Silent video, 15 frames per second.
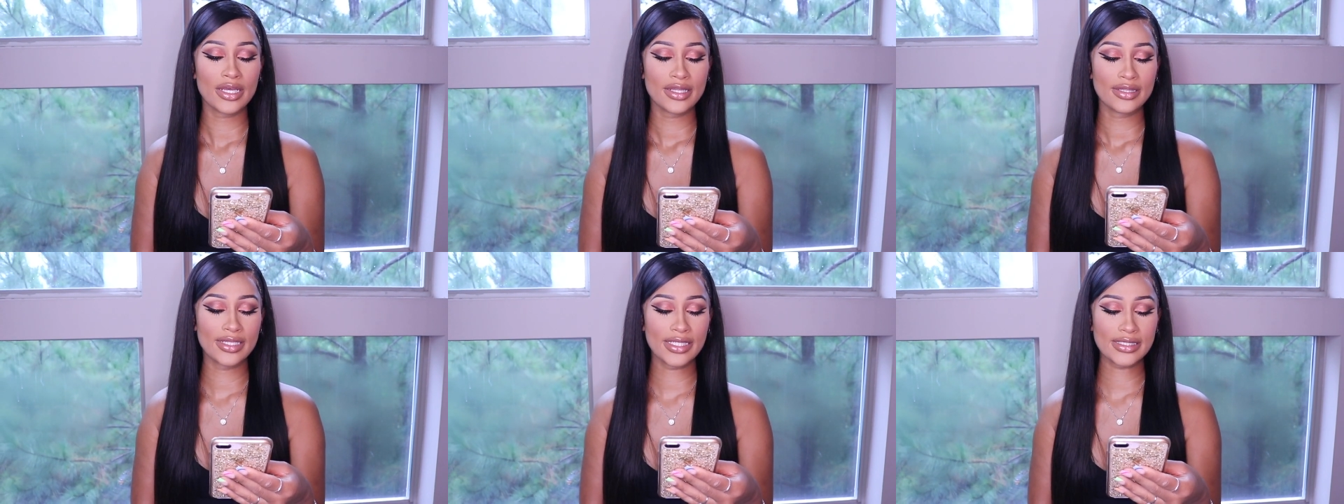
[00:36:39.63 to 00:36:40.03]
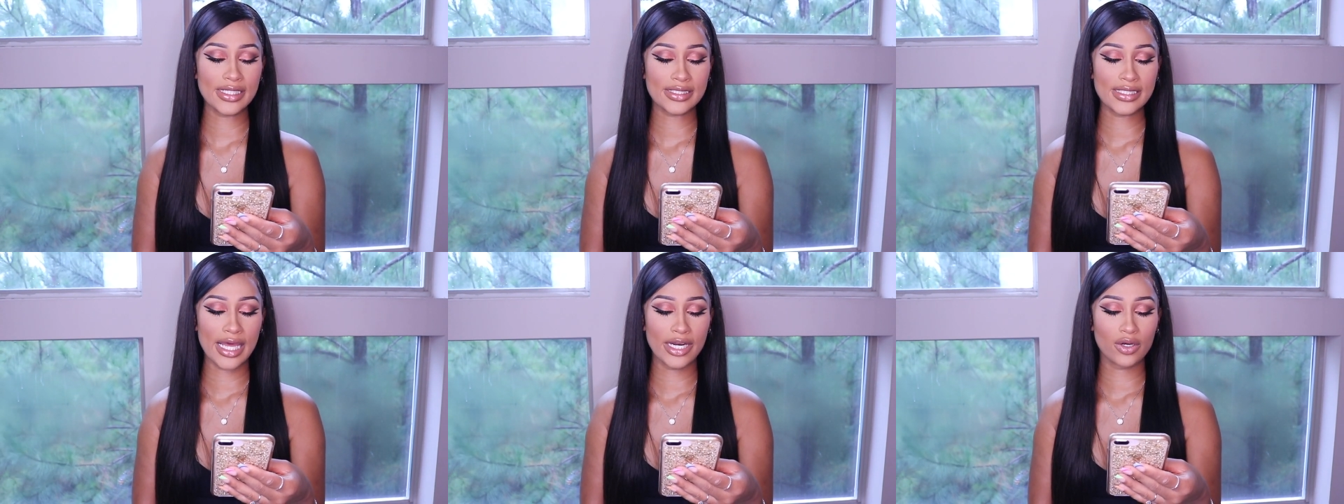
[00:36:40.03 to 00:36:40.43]
This
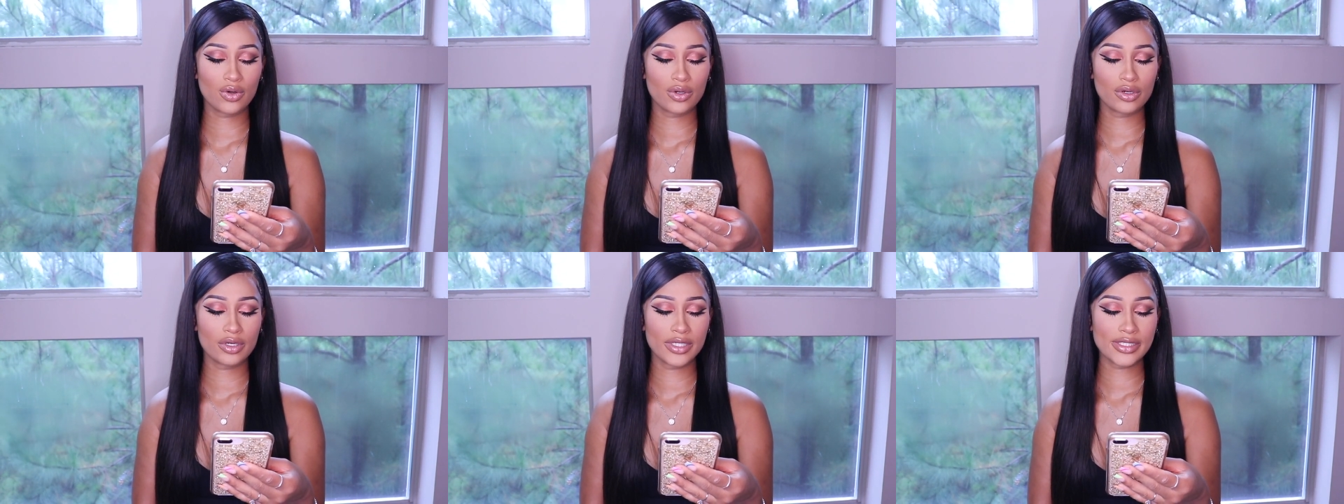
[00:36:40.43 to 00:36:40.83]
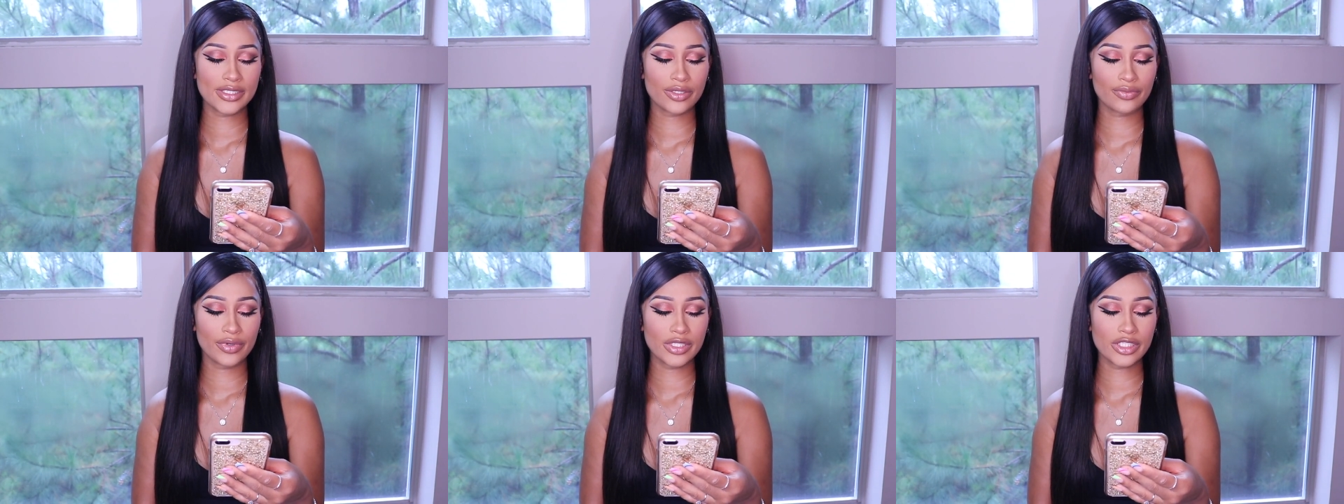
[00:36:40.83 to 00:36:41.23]
exotic oil is
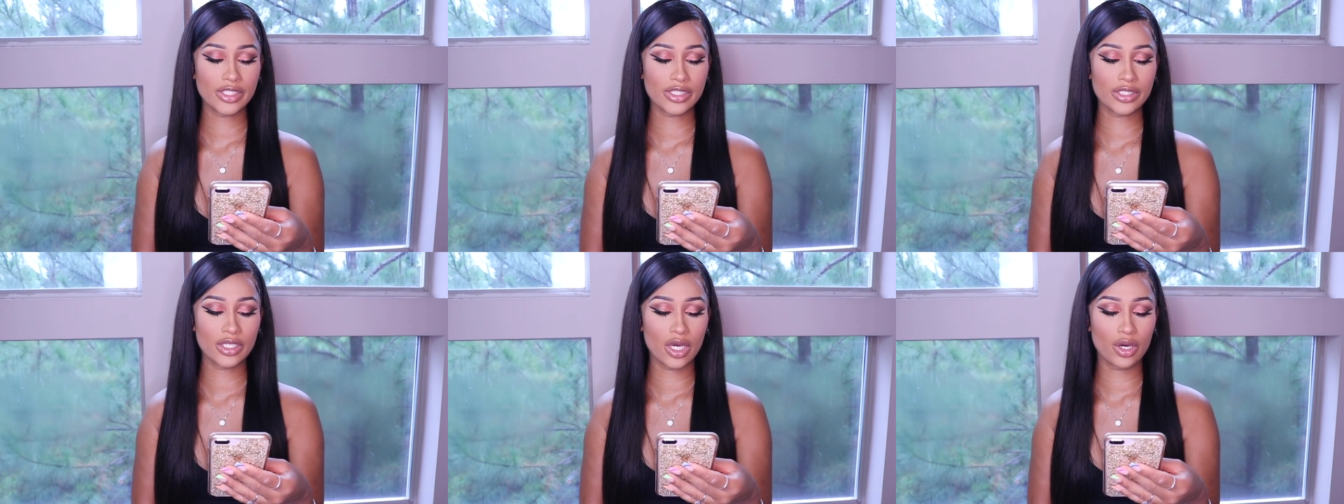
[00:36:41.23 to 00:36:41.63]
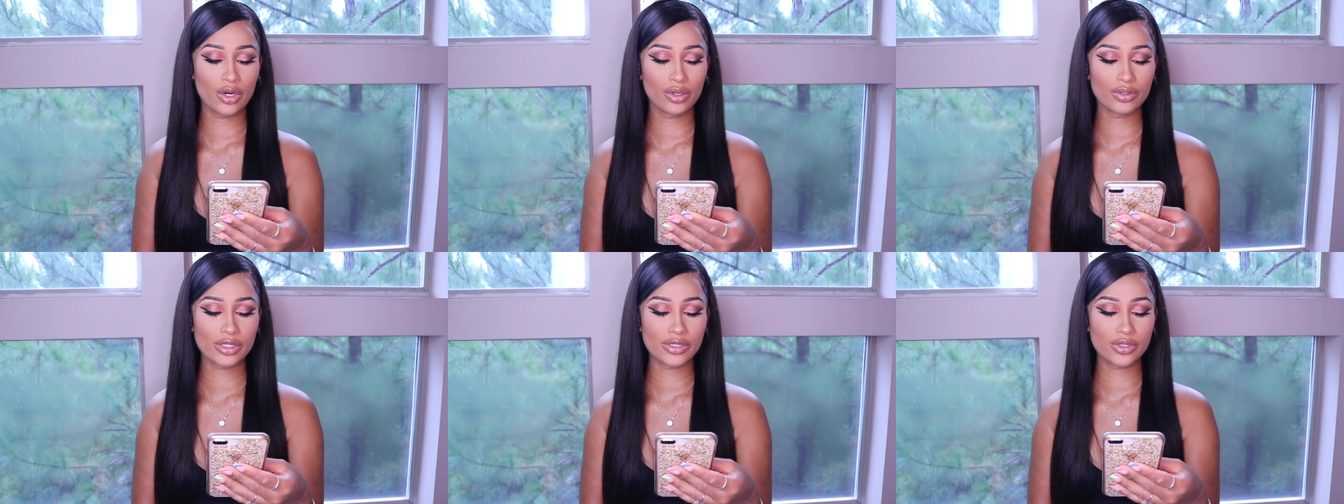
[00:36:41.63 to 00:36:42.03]
the richest
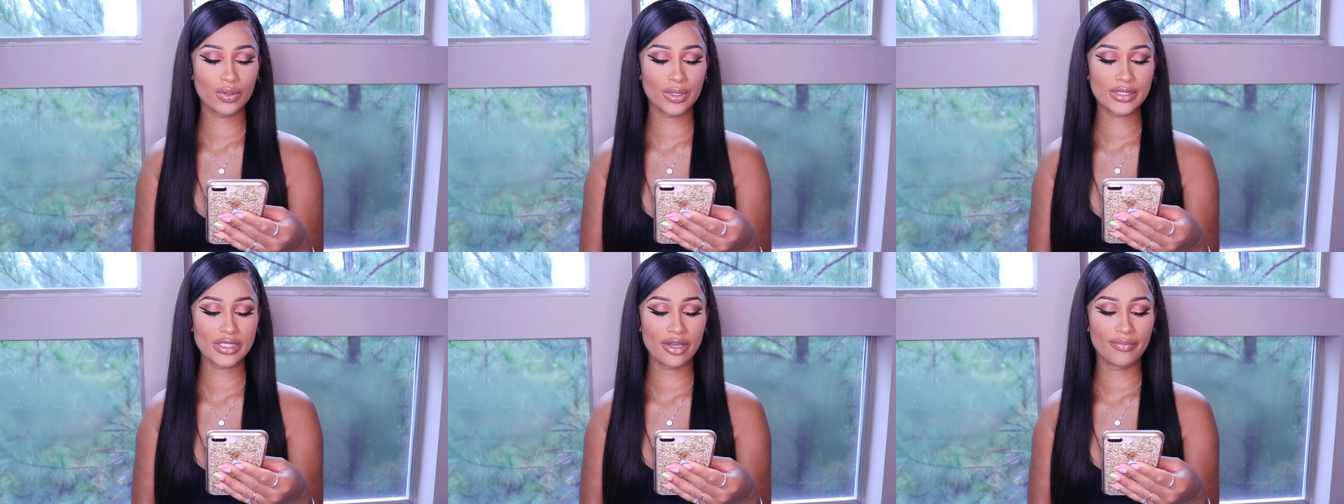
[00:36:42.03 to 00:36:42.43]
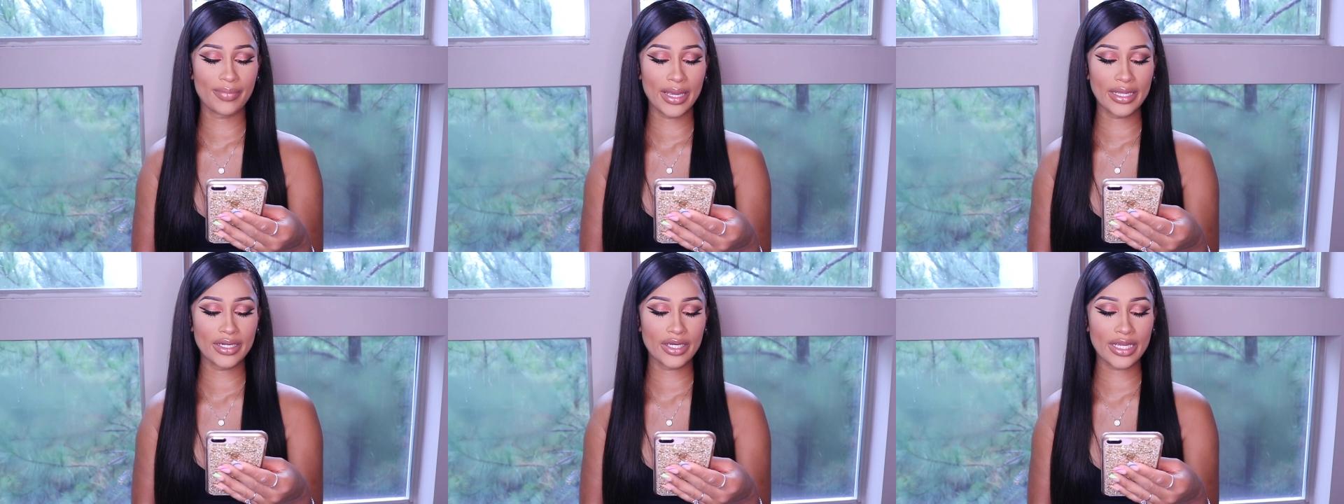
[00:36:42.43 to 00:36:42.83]
known source of
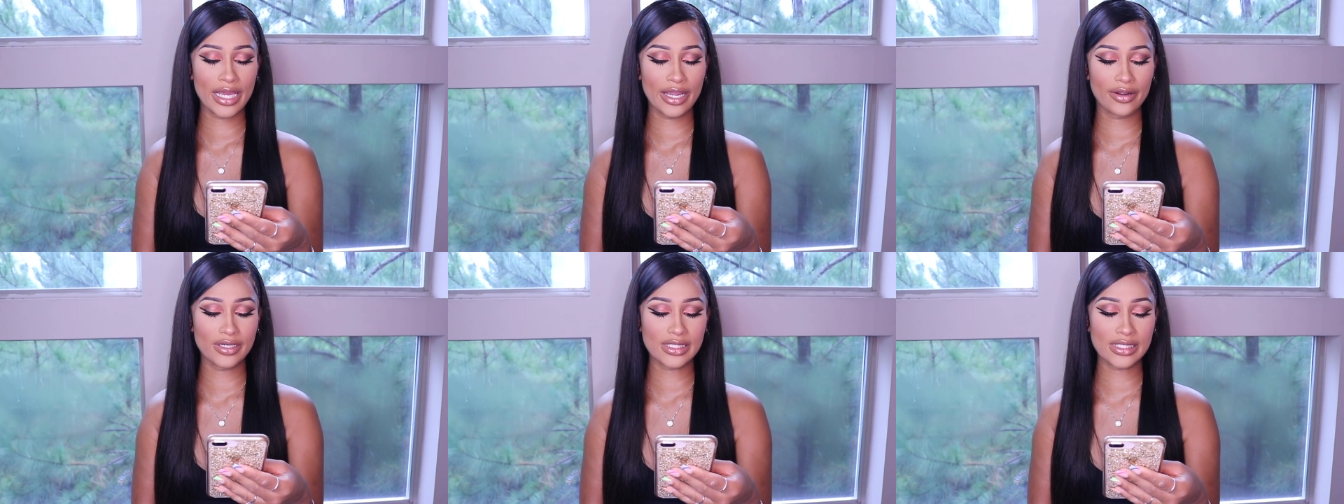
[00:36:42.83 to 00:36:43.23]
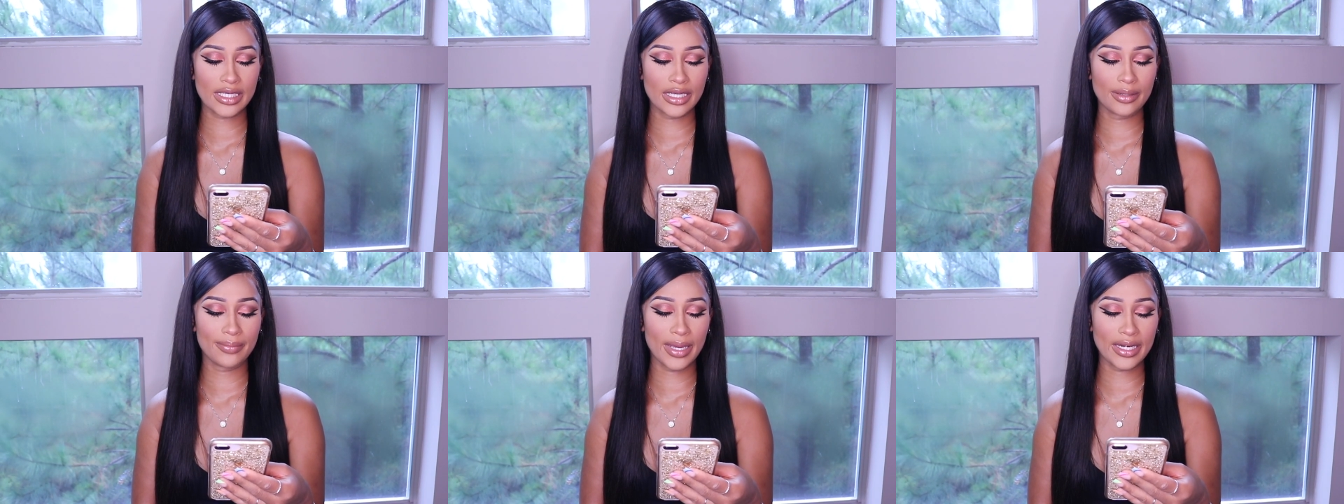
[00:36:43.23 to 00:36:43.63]
beta carotene.